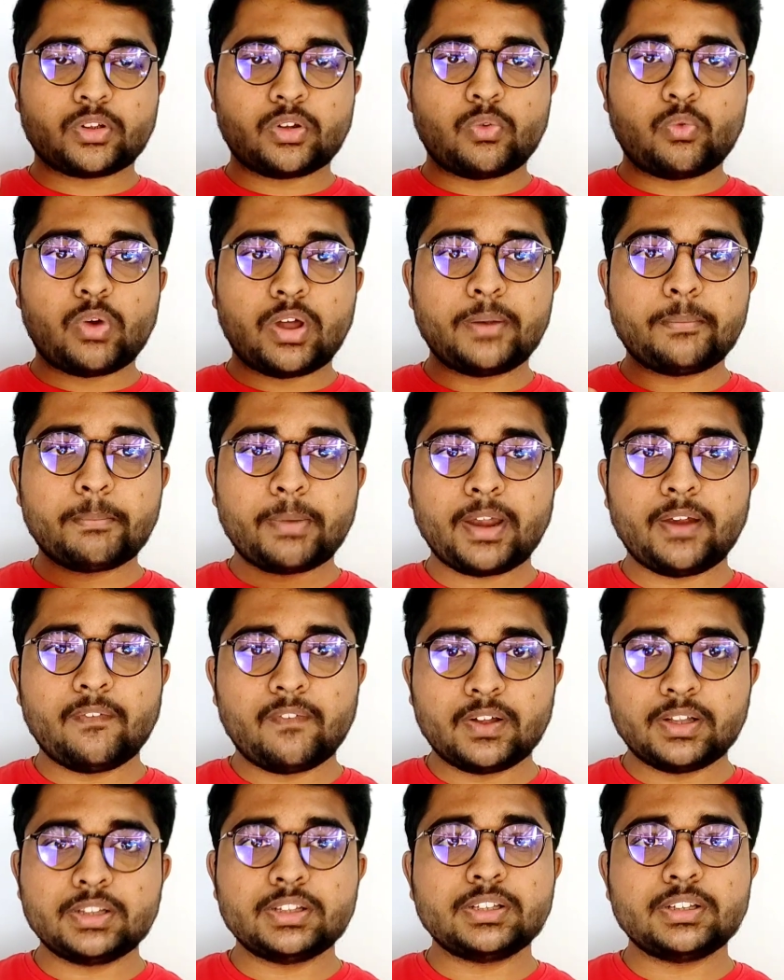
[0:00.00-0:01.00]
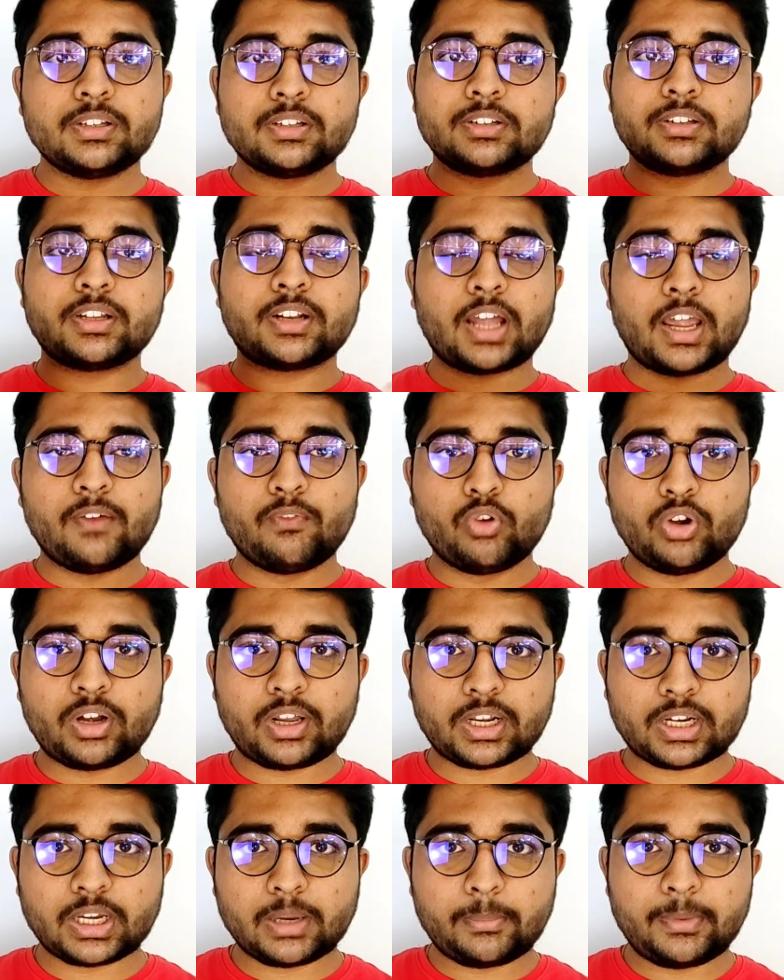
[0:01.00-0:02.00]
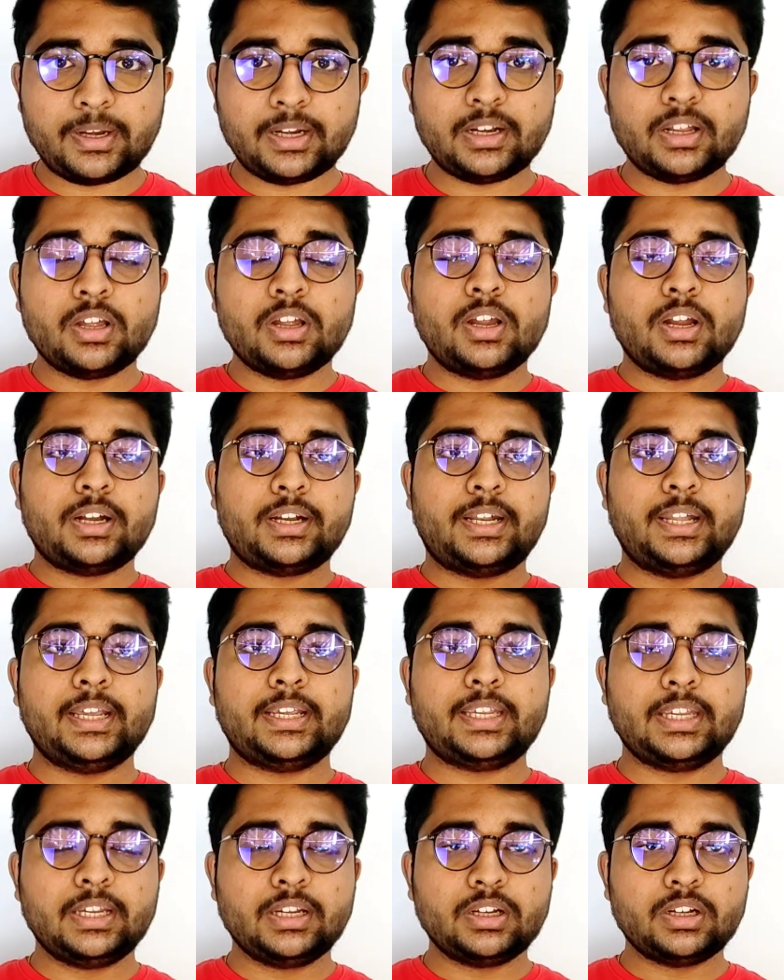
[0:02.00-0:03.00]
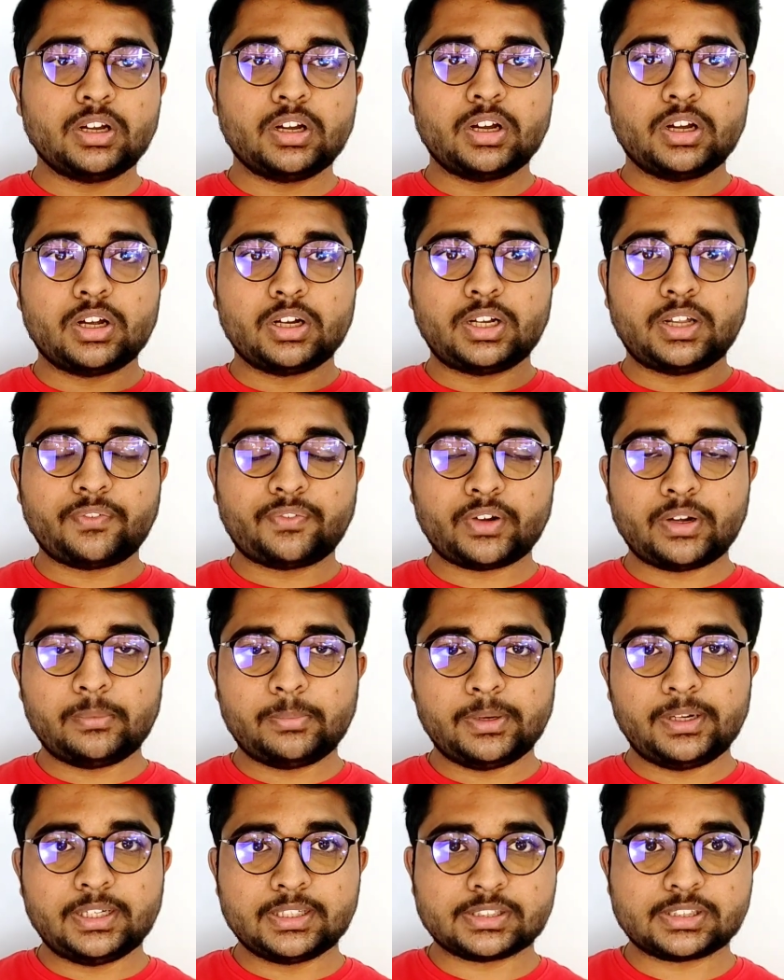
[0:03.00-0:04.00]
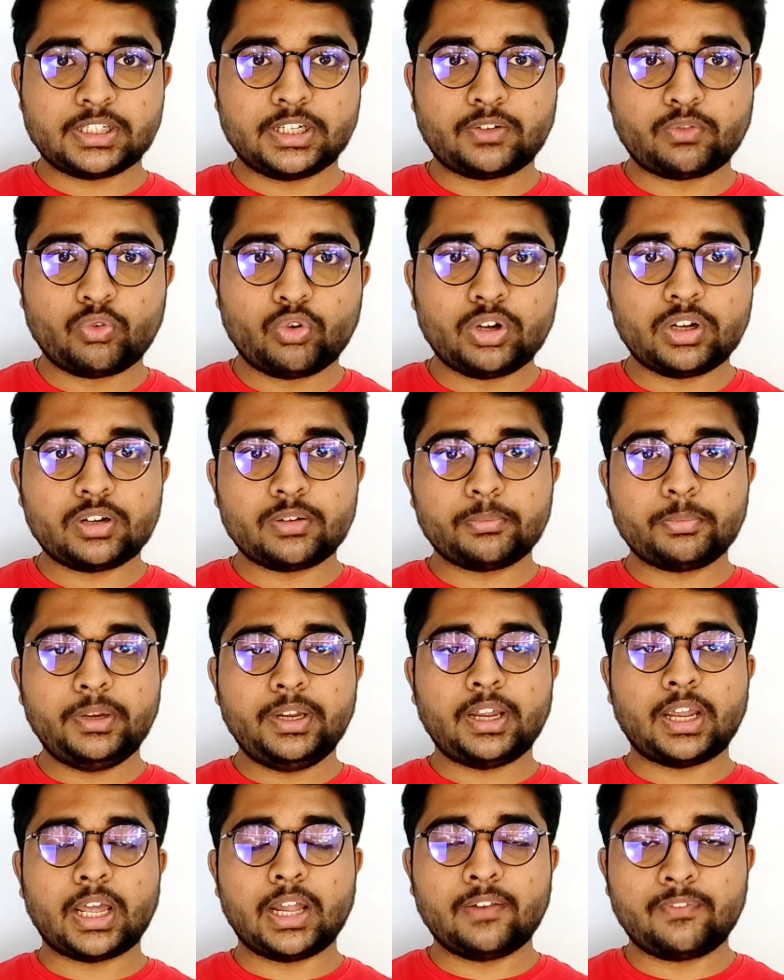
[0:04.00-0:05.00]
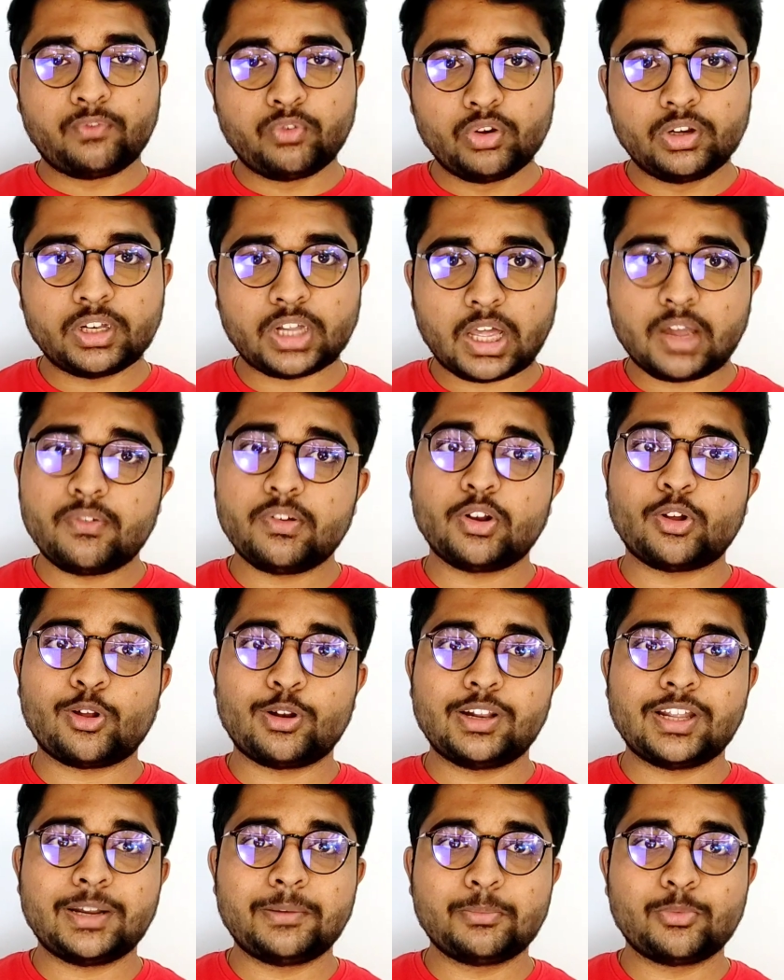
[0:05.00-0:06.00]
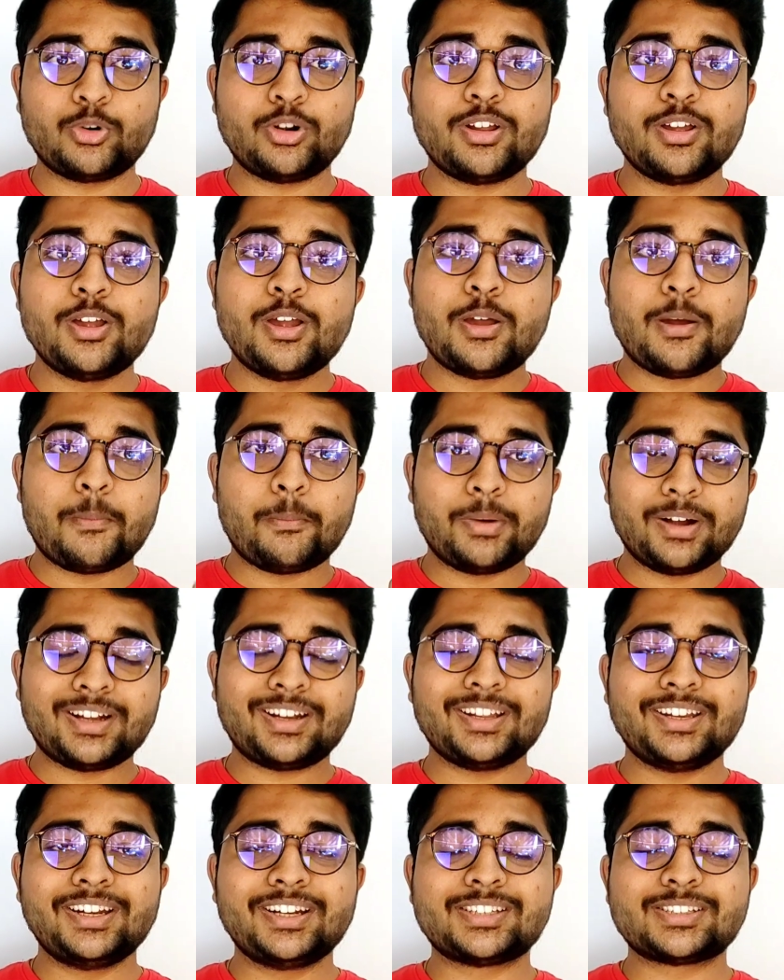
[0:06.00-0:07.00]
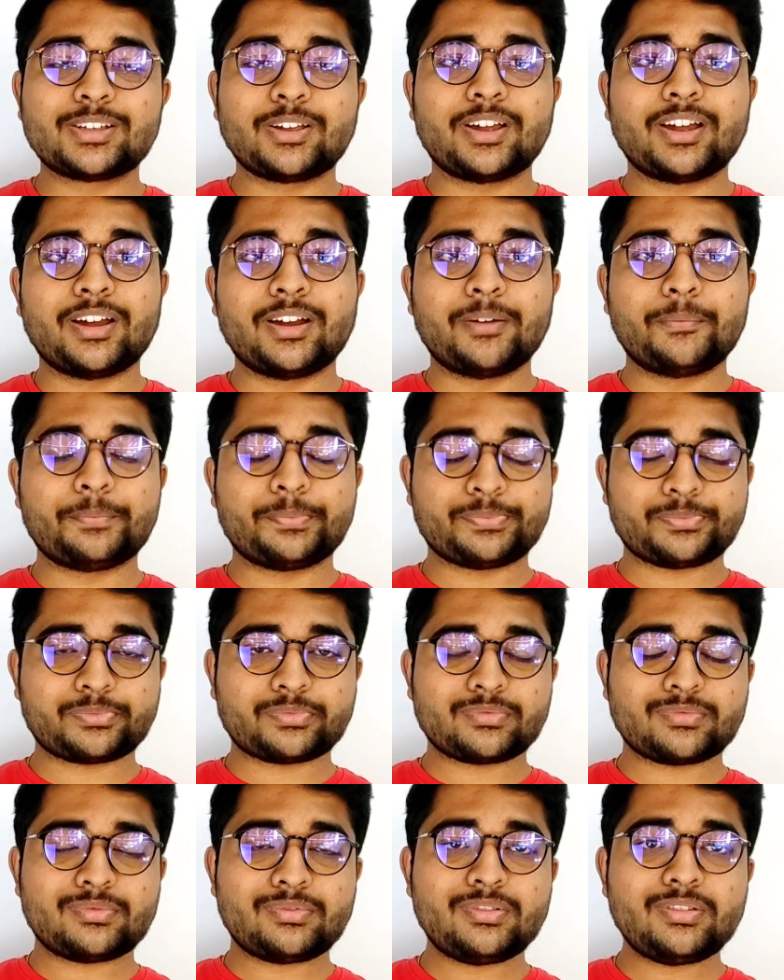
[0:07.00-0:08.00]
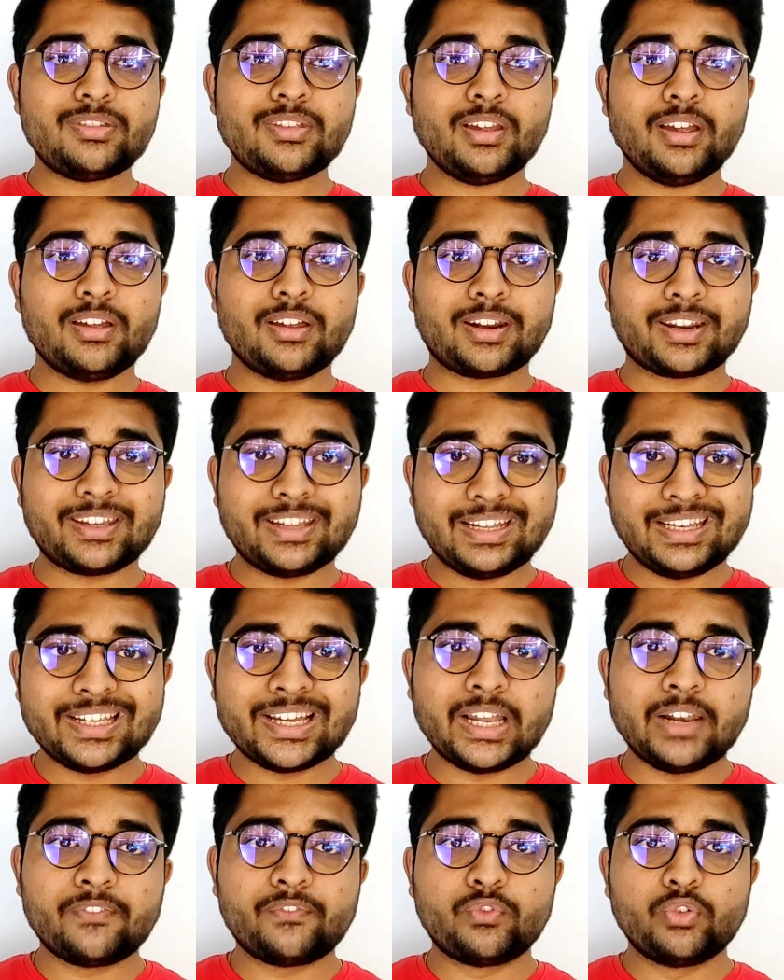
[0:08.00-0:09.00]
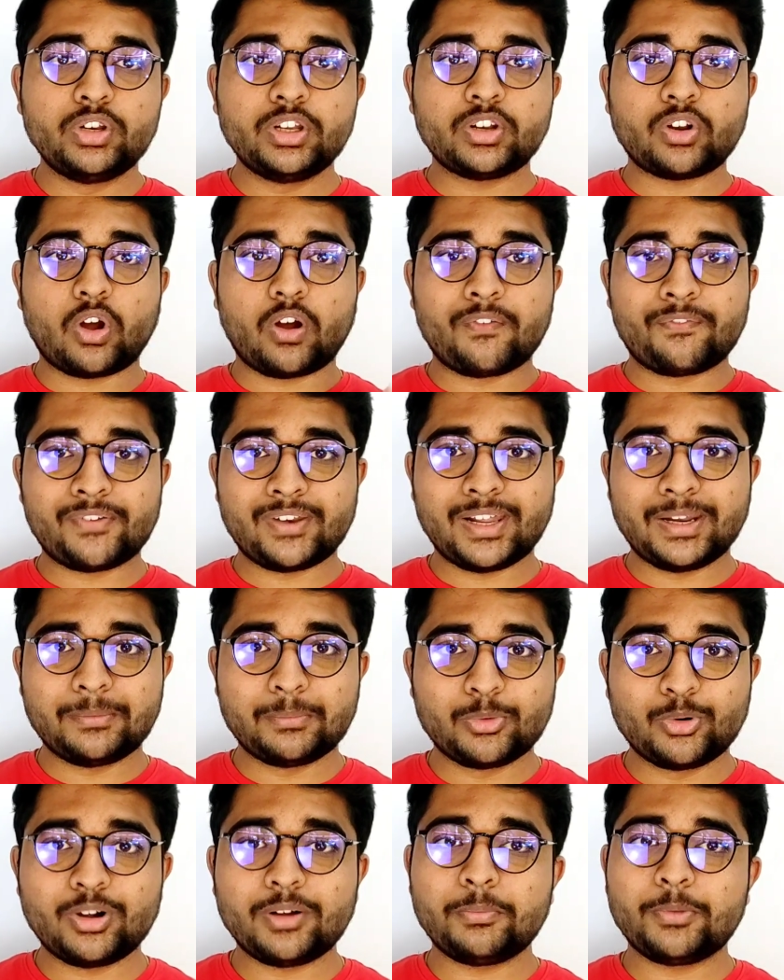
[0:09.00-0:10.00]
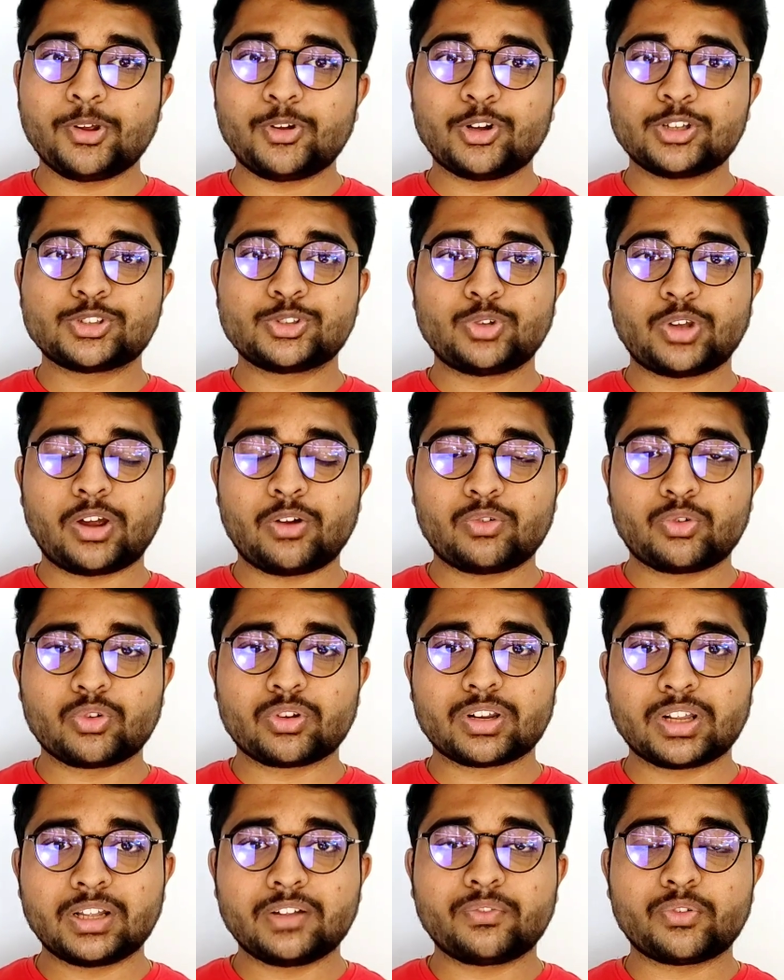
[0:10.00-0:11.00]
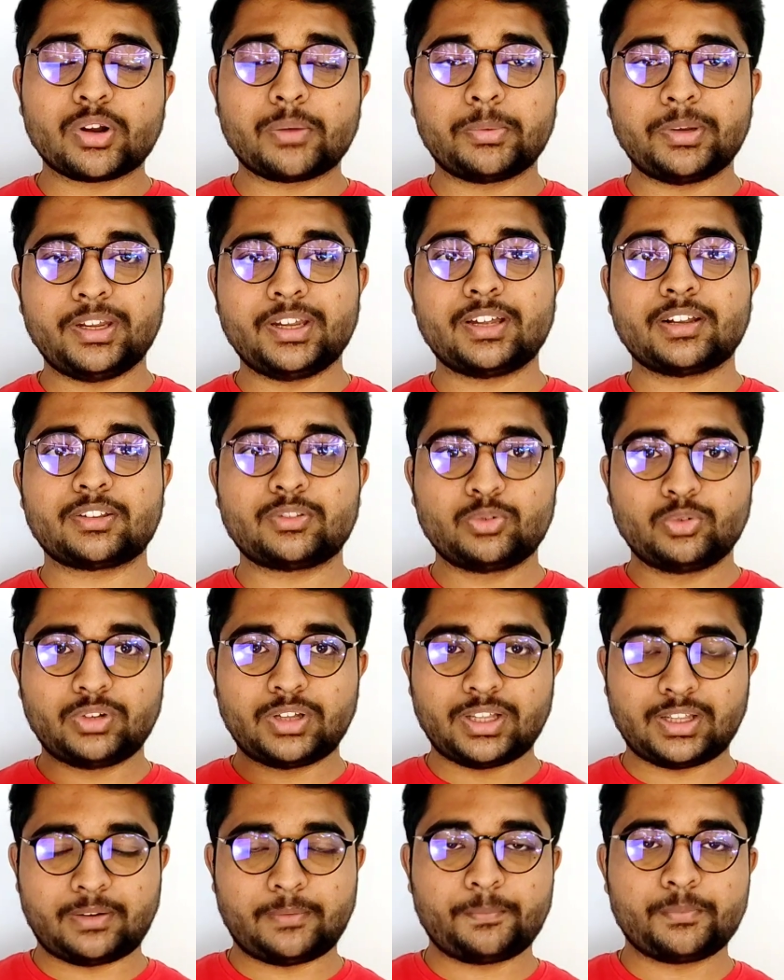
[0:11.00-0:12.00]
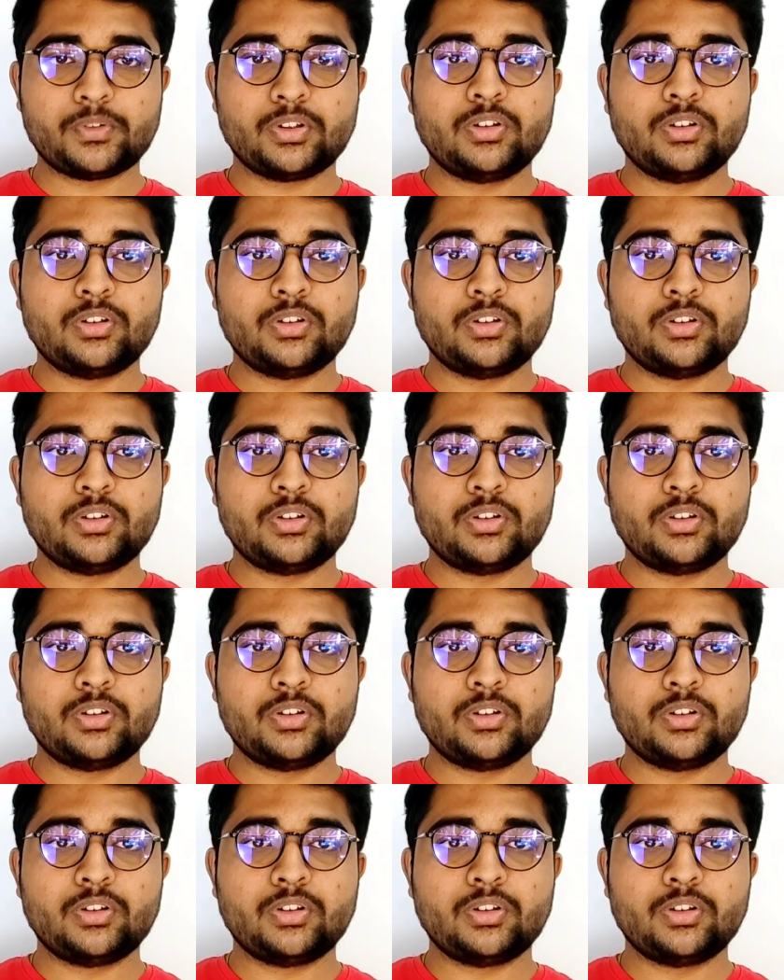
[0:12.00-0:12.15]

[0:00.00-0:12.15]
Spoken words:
one by one, then I won't recommend taking different buildings. It won't be helpful now in online mode, but it's really helpful in offline mode, because you have to run from here to there.